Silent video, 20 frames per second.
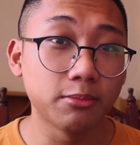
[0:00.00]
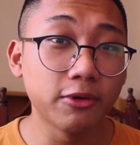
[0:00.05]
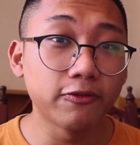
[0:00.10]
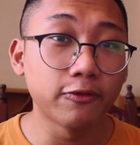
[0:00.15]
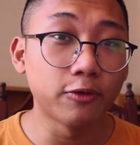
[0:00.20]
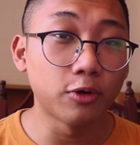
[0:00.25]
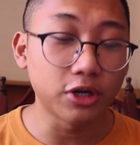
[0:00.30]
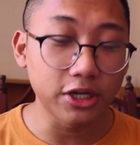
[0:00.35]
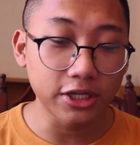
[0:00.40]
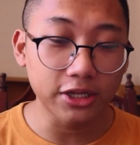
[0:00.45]

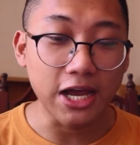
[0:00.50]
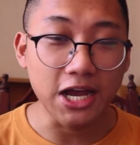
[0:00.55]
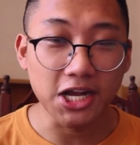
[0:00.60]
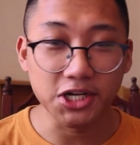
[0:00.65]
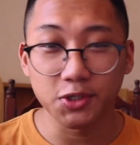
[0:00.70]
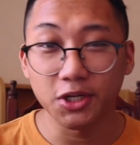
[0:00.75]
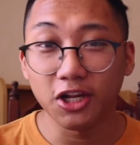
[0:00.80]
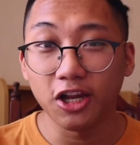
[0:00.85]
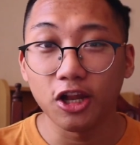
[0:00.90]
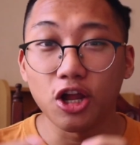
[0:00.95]
before it
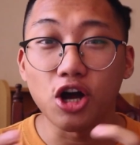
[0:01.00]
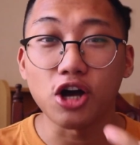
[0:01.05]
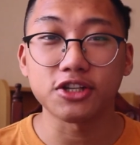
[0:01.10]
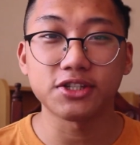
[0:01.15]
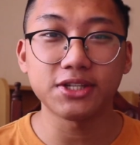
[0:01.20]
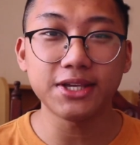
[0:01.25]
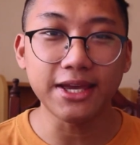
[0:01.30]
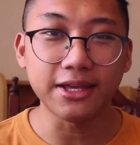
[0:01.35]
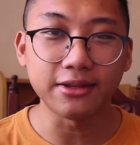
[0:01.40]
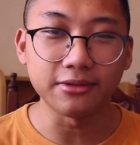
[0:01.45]
actually
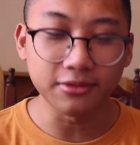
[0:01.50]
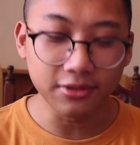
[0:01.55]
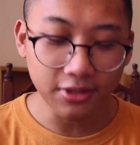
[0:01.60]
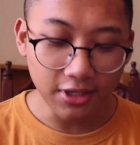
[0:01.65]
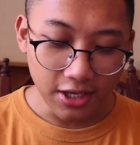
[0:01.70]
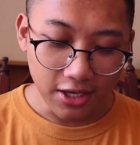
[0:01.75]
locks in.